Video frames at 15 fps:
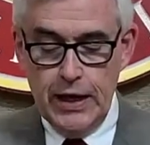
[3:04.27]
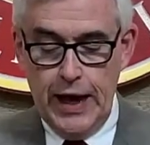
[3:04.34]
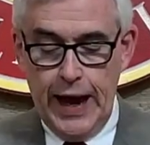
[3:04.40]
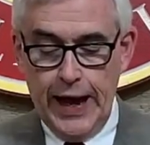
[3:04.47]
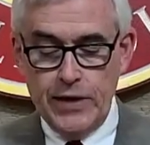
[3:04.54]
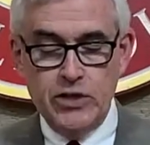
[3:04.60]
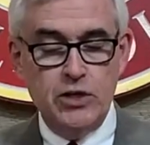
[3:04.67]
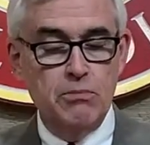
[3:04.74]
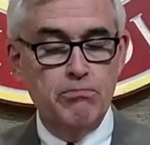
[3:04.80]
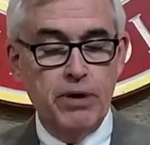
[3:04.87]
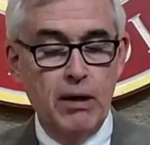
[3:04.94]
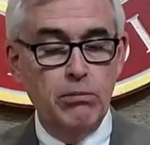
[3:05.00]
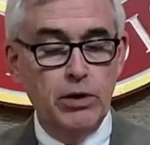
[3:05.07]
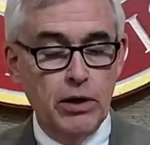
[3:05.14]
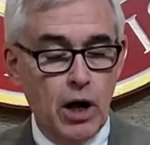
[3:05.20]
add some
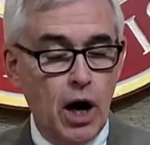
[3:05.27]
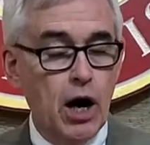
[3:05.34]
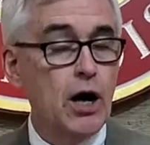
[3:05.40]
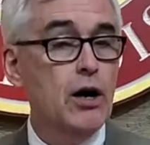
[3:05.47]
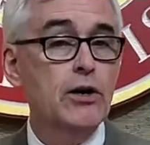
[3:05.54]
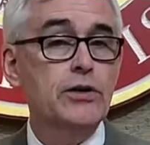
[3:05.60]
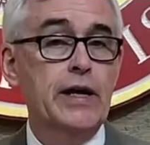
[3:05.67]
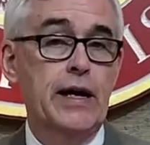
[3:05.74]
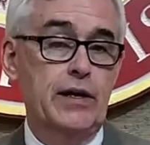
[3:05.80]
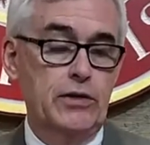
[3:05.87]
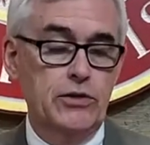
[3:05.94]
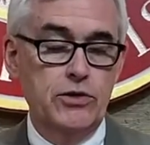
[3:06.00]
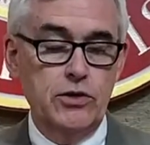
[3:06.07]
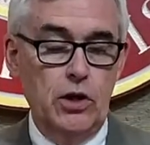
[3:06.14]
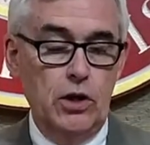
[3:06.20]
public art, and
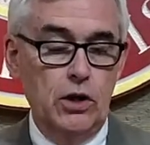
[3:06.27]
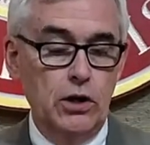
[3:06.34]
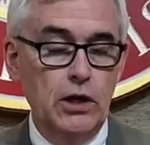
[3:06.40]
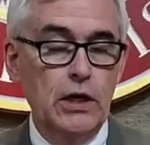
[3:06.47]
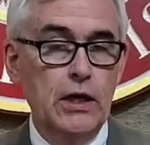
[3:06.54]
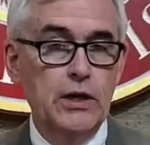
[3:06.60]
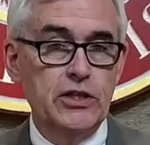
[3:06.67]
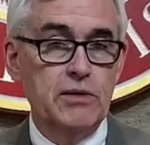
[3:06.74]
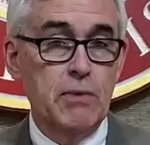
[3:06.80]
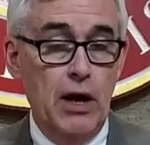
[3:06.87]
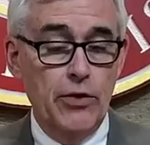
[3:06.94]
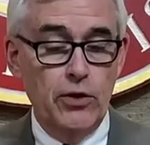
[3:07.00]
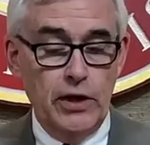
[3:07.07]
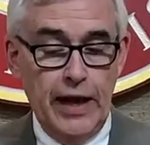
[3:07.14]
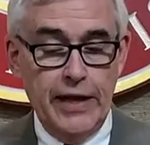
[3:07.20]
install some
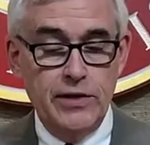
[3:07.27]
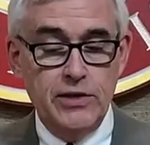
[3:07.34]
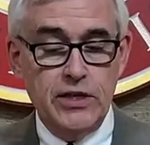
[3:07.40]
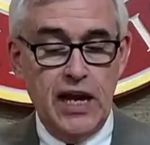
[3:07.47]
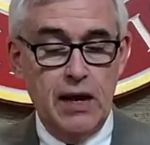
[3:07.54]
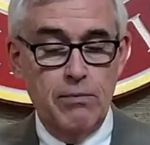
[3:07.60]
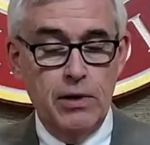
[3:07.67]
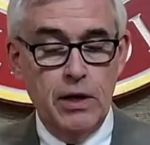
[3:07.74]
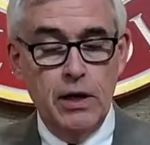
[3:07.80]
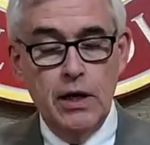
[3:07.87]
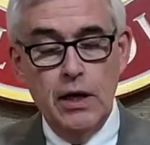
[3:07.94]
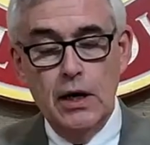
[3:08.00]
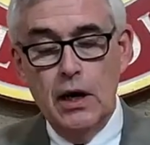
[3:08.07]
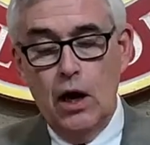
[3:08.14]
other landscaping